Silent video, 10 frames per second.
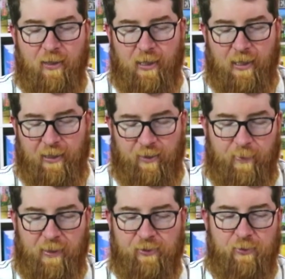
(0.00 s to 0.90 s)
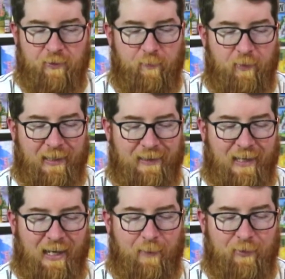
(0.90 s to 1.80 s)
And the puzzle of playing the
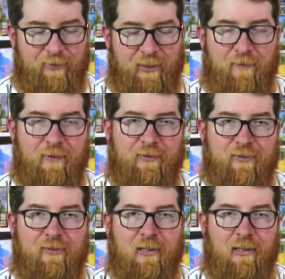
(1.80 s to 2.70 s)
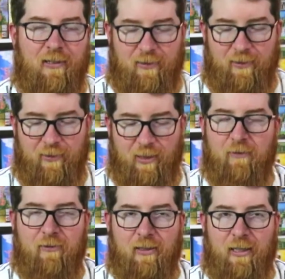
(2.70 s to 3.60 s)
game itself is not
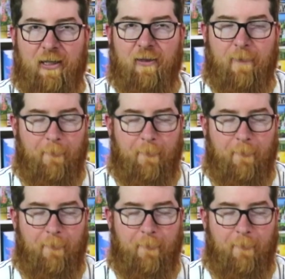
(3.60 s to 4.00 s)
really